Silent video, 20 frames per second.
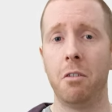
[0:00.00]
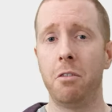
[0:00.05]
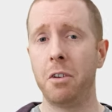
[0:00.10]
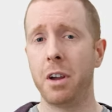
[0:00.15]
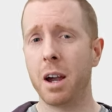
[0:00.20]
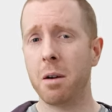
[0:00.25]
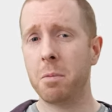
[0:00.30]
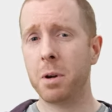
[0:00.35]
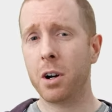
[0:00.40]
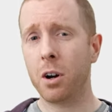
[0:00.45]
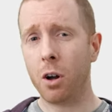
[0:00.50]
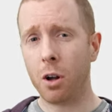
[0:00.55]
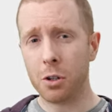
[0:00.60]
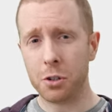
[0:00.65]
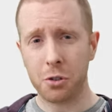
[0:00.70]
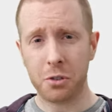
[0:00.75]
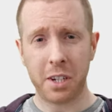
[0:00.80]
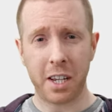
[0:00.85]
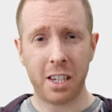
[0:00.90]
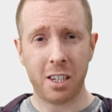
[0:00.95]
VMware
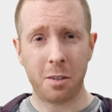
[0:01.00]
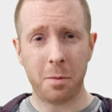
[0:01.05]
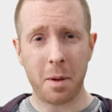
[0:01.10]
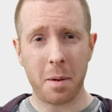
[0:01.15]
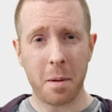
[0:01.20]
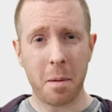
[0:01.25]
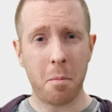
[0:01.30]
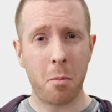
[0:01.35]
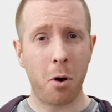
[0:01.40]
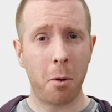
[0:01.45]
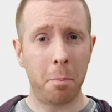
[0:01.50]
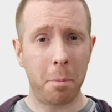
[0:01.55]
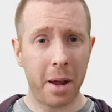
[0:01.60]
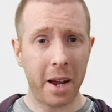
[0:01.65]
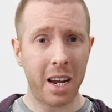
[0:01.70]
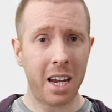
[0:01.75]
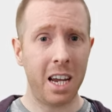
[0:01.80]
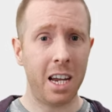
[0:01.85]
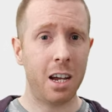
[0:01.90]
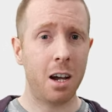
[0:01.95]
also tends to be a bit more
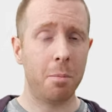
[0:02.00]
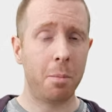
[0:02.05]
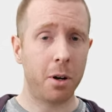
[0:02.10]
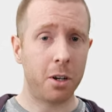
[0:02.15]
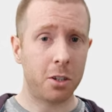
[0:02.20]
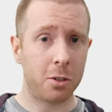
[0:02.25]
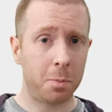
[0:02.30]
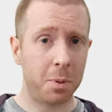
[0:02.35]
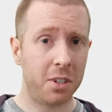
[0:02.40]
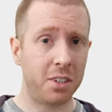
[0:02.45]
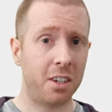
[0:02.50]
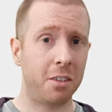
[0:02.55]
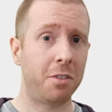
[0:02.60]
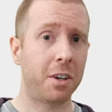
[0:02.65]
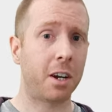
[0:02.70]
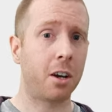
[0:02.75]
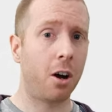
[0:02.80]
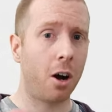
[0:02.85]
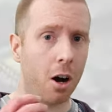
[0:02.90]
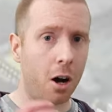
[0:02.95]
picky about
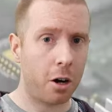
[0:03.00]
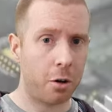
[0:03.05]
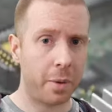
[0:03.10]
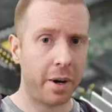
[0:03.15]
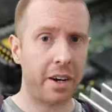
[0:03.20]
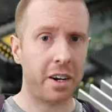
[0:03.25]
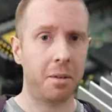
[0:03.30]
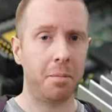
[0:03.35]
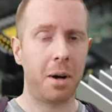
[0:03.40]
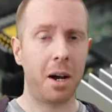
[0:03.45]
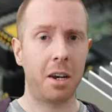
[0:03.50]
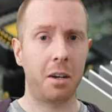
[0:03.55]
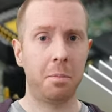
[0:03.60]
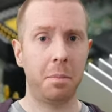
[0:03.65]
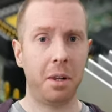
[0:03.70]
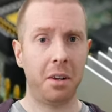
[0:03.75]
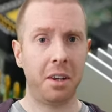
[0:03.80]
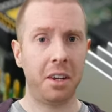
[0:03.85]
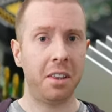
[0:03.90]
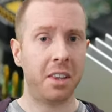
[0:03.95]
specific hardware
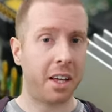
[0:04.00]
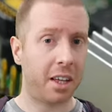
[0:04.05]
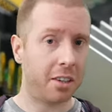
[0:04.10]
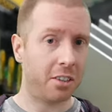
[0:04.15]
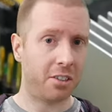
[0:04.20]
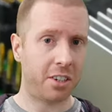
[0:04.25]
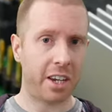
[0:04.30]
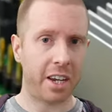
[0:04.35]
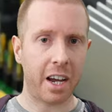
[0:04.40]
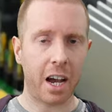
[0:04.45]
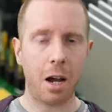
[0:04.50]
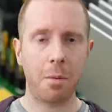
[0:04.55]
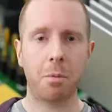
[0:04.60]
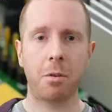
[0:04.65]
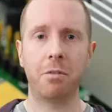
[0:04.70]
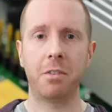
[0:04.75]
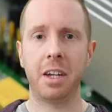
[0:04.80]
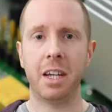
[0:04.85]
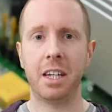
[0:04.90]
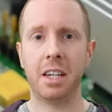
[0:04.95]
compatibility than, say,
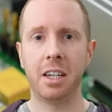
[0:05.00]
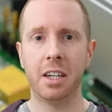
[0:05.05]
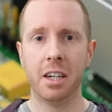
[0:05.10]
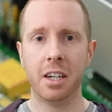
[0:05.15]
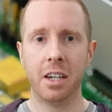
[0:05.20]
Hyper-V.